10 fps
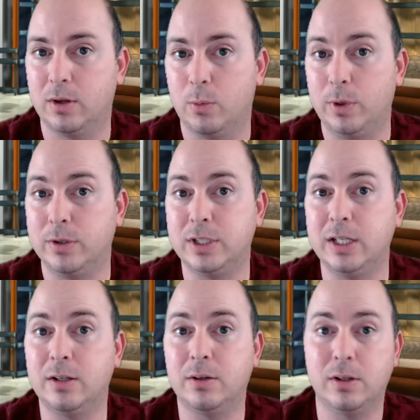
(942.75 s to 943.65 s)
We've seen
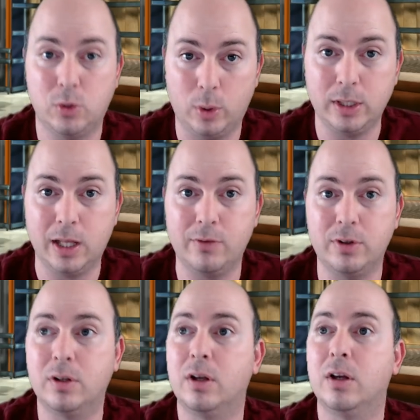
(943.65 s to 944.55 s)
it
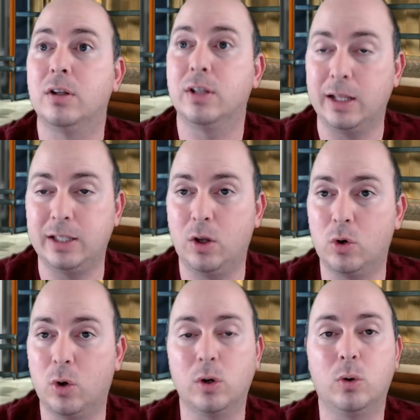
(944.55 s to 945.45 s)
2011,
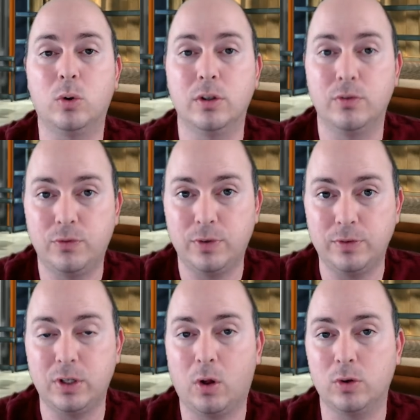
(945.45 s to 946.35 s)
$1,900 gold,
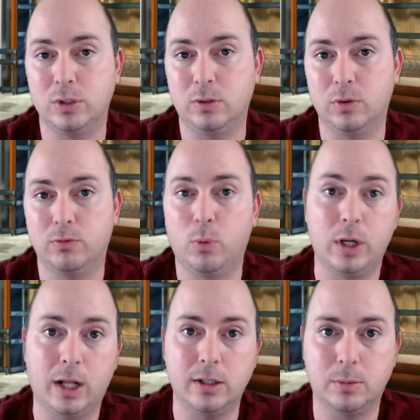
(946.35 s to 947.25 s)
$50 silver,
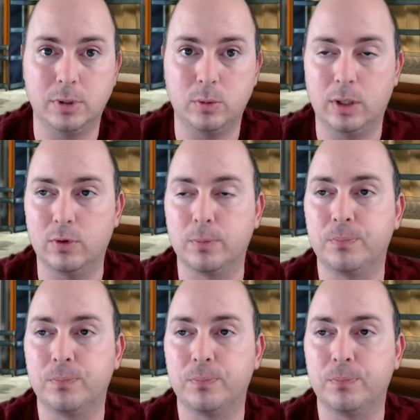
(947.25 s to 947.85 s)
49 something, whatever.